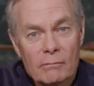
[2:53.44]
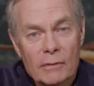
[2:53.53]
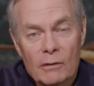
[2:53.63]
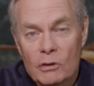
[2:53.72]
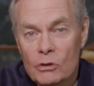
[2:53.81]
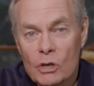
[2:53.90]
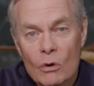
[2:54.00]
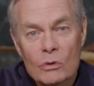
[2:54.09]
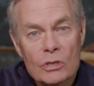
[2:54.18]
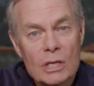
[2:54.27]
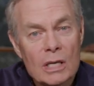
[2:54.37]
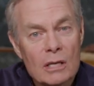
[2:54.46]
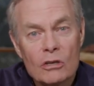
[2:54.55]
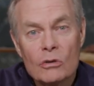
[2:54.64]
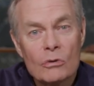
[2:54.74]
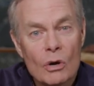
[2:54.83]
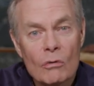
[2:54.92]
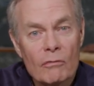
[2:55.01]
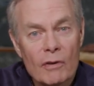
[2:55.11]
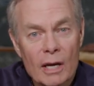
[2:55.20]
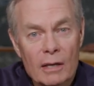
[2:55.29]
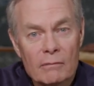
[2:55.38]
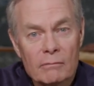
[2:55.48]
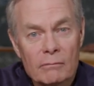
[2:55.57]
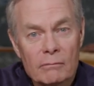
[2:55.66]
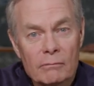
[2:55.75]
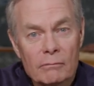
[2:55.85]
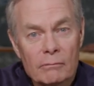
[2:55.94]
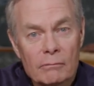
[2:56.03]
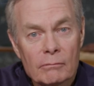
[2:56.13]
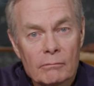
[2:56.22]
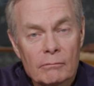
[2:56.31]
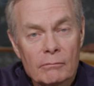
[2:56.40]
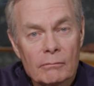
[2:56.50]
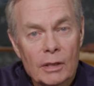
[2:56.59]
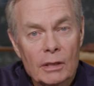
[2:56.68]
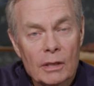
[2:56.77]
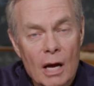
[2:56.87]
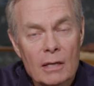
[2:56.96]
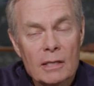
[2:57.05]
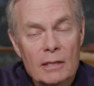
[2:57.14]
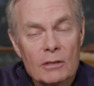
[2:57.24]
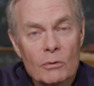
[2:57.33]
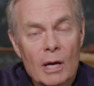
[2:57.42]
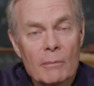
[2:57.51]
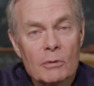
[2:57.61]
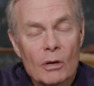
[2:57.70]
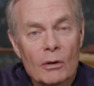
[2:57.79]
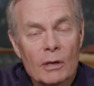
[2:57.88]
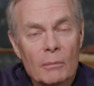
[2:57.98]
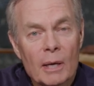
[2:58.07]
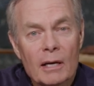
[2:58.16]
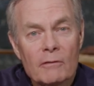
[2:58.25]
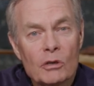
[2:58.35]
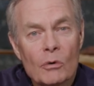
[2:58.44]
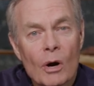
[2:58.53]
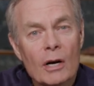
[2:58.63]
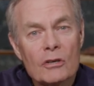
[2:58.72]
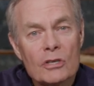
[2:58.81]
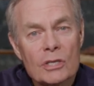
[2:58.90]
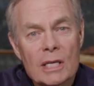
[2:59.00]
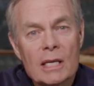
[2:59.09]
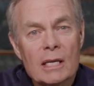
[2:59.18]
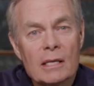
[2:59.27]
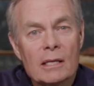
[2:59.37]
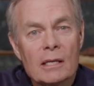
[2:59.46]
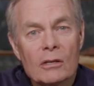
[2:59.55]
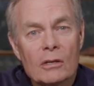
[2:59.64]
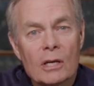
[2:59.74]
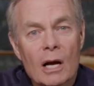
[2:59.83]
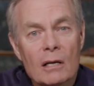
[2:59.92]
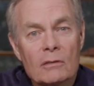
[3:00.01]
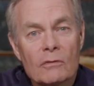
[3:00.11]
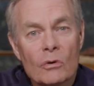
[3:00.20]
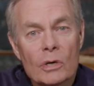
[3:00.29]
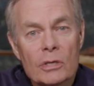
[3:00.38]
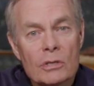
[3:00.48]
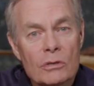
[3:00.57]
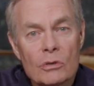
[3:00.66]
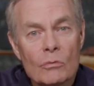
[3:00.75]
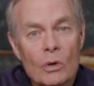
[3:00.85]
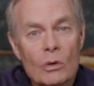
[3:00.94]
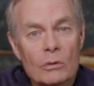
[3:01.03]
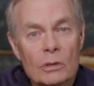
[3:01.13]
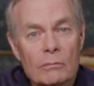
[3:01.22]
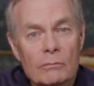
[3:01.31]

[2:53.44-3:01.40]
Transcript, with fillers: If you don't seek, you don't find. In context of what I'm talking about, if you aren't seeking to hear God's voice, you won't.